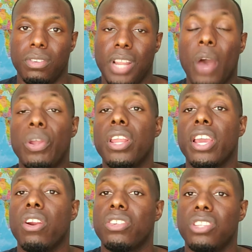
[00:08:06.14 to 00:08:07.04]
how we
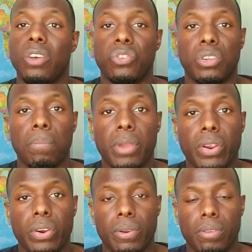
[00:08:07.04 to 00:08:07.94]
look at ourselves in the
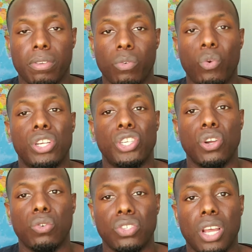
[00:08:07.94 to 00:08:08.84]
mirror, what
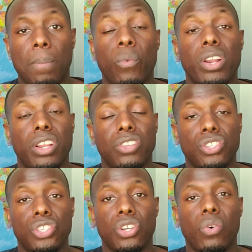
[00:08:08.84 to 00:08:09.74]
shows up, what
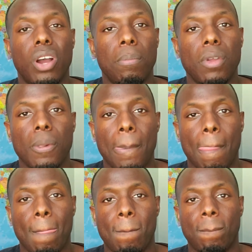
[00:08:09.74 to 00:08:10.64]
doesn't show up.
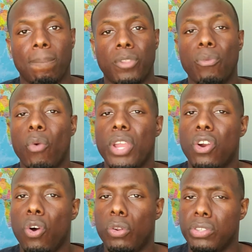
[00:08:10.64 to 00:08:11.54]
The more we
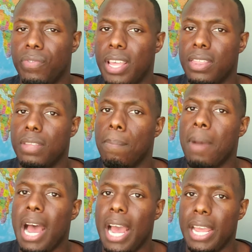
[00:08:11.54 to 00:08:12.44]
cultivate the
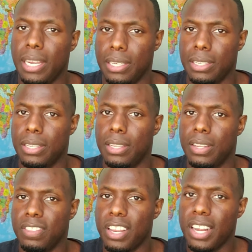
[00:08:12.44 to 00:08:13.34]
mind,
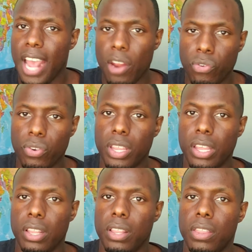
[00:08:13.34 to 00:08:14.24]
then
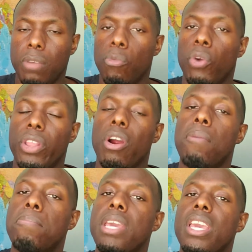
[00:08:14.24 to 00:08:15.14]
naturally, the more that
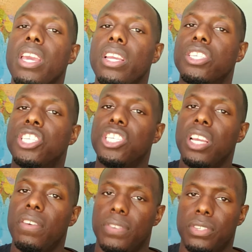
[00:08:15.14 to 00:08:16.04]
our being
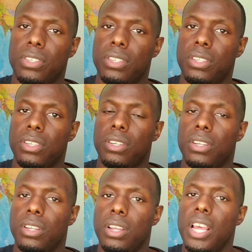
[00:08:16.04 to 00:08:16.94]
shifts.
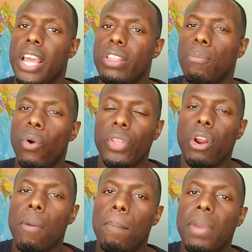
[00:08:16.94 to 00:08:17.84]
And the more that
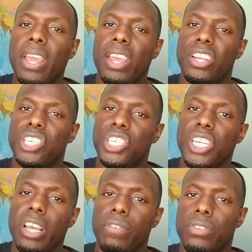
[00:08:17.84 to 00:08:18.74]
our being
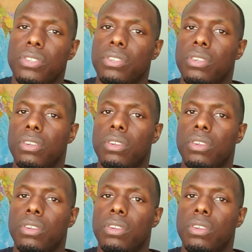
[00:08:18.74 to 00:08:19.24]
shifts,